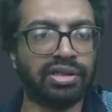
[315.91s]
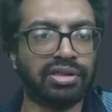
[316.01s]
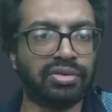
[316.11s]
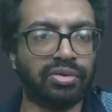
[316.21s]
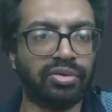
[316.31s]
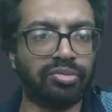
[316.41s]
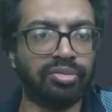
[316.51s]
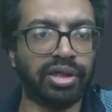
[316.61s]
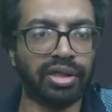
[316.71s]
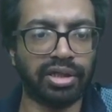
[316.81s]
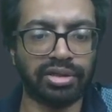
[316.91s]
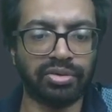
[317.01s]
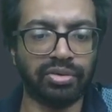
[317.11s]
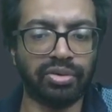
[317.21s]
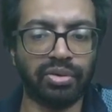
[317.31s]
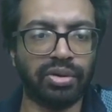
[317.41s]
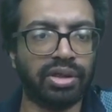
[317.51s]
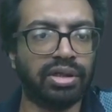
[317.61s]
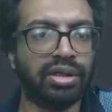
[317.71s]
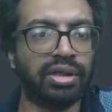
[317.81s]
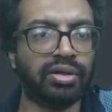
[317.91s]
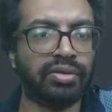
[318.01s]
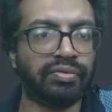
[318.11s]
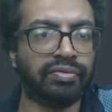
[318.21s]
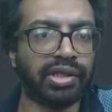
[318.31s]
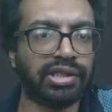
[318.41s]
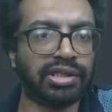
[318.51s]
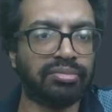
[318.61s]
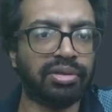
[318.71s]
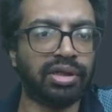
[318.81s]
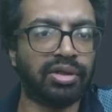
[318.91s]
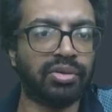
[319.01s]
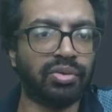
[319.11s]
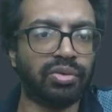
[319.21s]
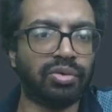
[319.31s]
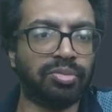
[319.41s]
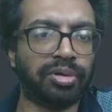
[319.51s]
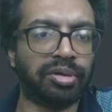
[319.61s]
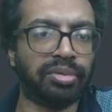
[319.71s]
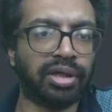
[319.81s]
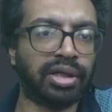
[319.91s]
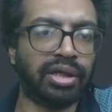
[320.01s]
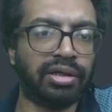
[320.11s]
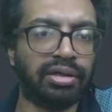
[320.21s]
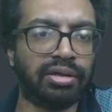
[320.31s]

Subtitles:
It's going to look very similar to opening bracket.